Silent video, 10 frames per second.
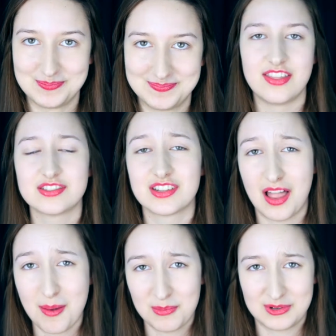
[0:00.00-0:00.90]
And there's a
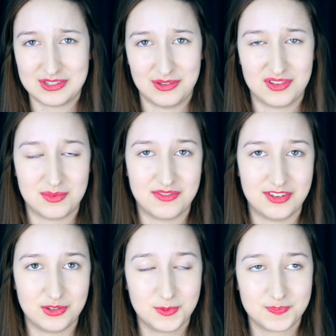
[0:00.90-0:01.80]
lot more to the
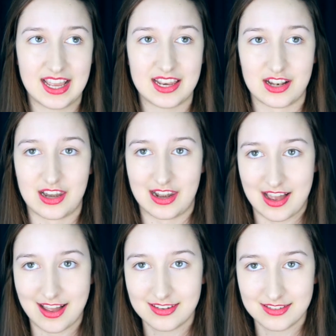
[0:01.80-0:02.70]
review. I had a
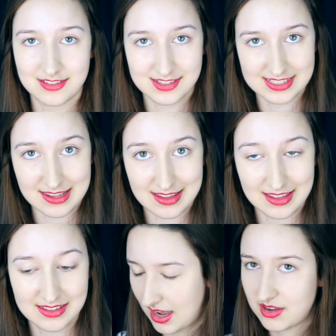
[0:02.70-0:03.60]
lot to say.
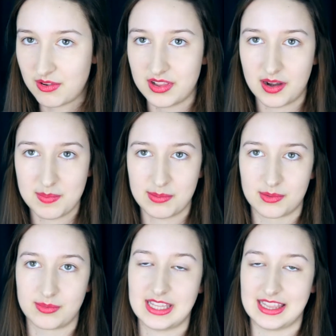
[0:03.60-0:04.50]
I know a lot of
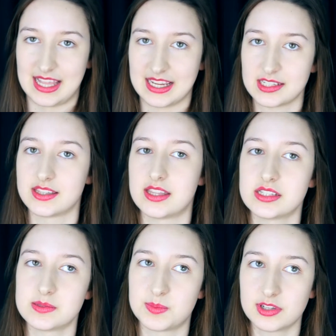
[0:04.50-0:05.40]
people really liked
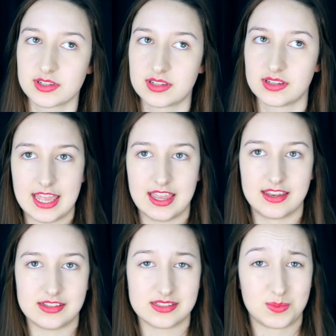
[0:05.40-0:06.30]
this book,
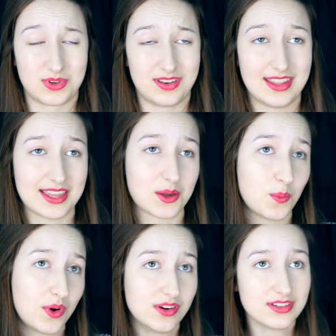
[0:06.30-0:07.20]
and it's won like
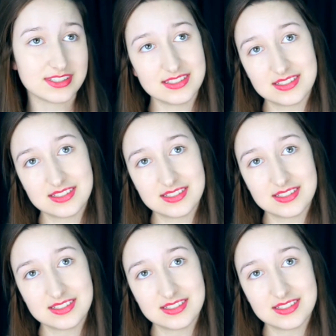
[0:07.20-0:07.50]
awards and